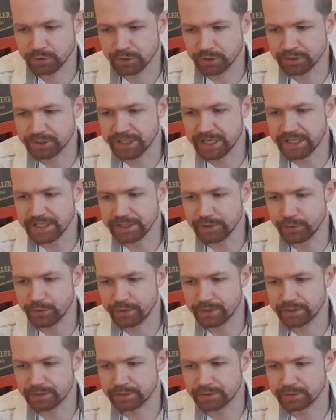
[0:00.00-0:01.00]

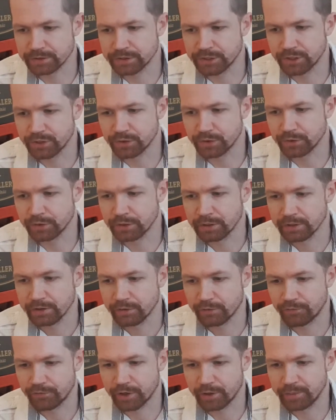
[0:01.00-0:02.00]
continuing to
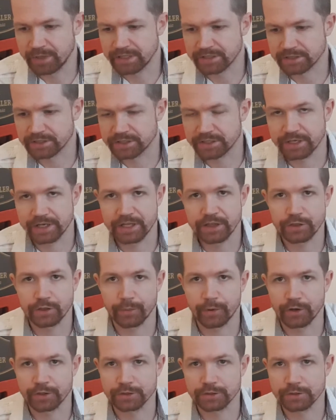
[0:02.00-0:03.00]
ferment in the
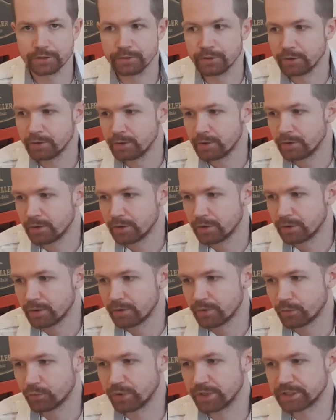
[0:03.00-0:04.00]
bottle,
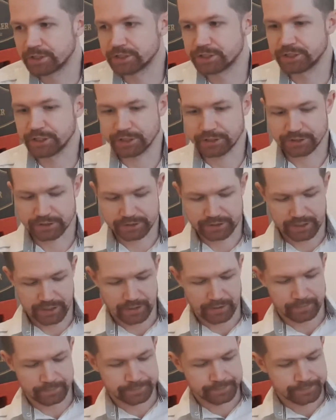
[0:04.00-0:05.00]
which is
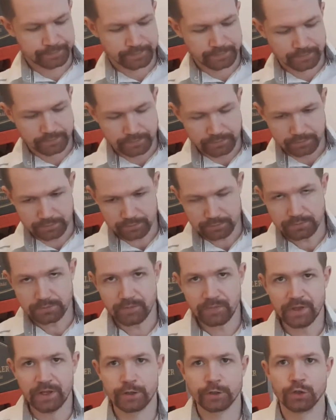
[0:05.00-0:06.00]

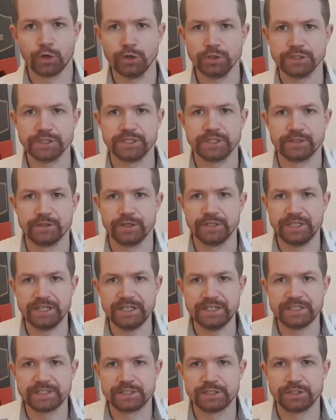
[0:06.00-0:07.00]
causing the
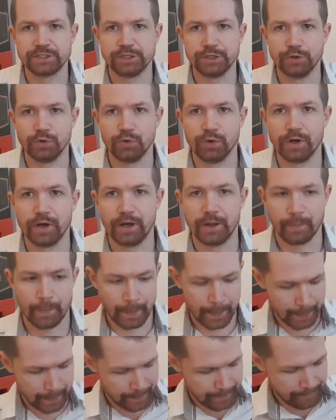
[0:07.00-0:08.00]
yeast
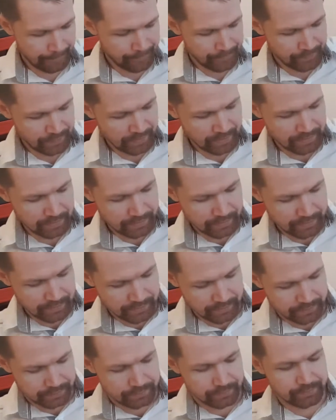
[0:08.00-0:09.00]
to
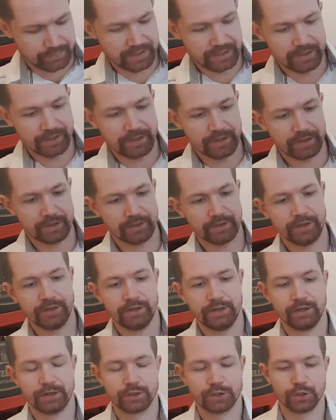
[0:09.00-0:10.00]
be
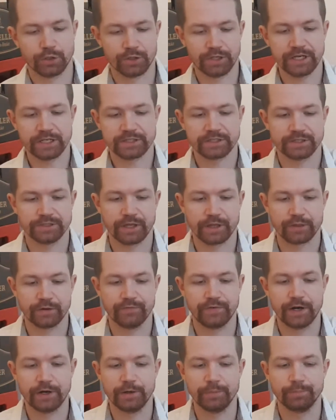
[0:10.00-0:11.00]
collected at the
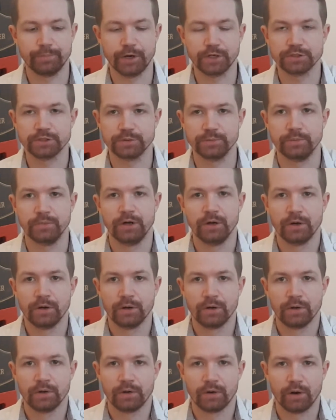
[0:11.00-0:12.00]
very bottom
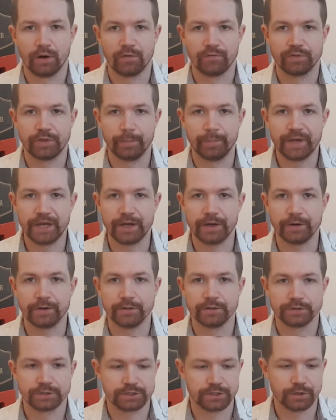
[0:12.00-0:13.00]
of the
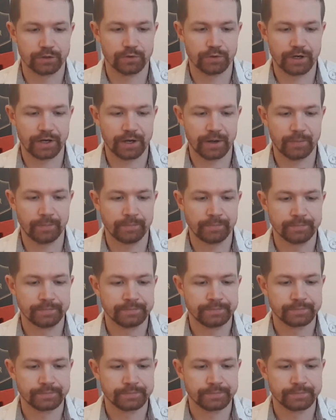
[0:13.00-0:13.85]
beer, so